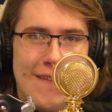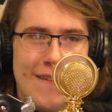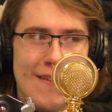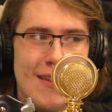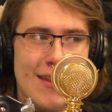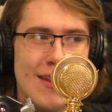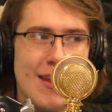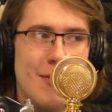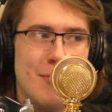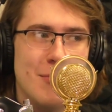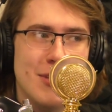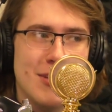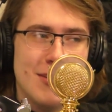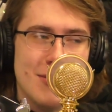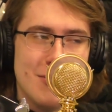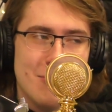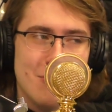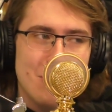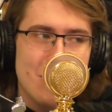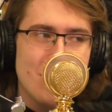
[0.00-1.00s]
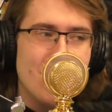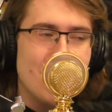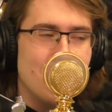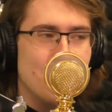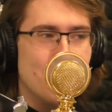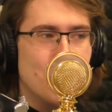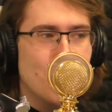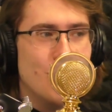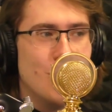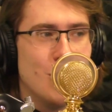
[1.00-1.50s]
I mean, like,
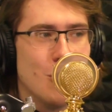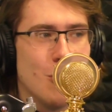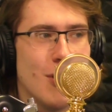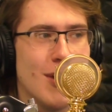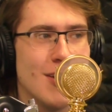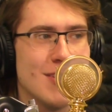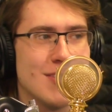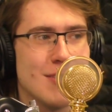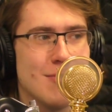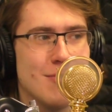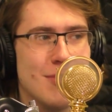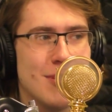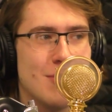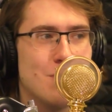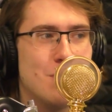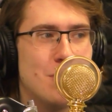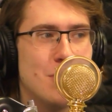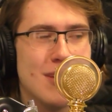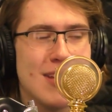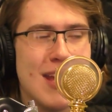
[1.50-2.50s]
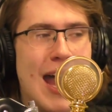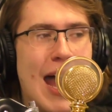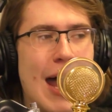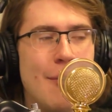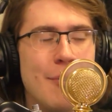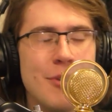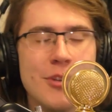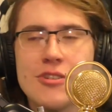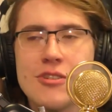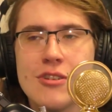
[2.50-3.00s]
movie-wise, I'm like, but
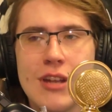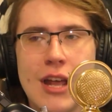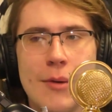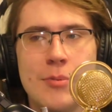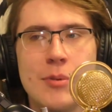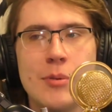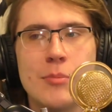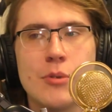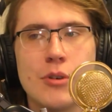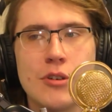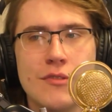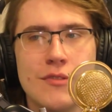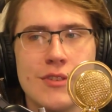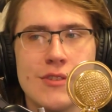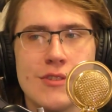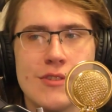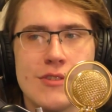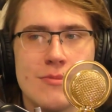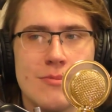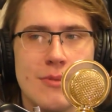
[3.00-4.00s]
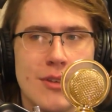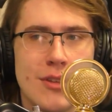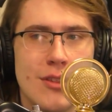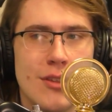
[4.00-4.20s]
comics should not be movies, is my thing.